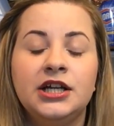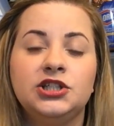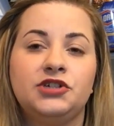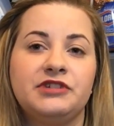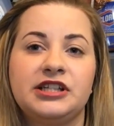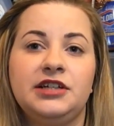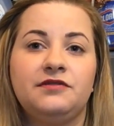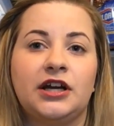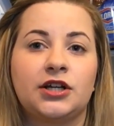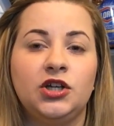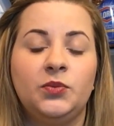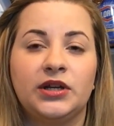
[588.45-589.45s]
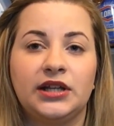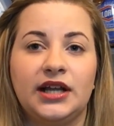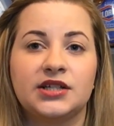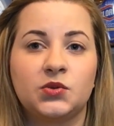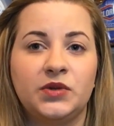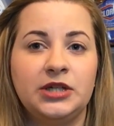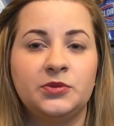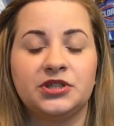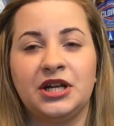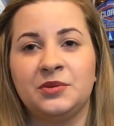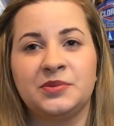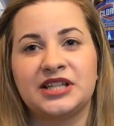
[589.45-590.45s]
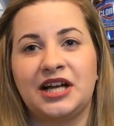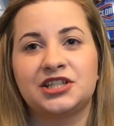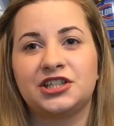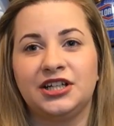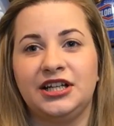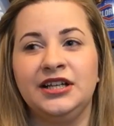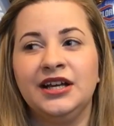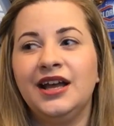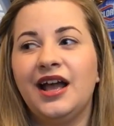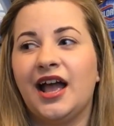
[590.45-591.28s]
She received that coupon last week, but it was actually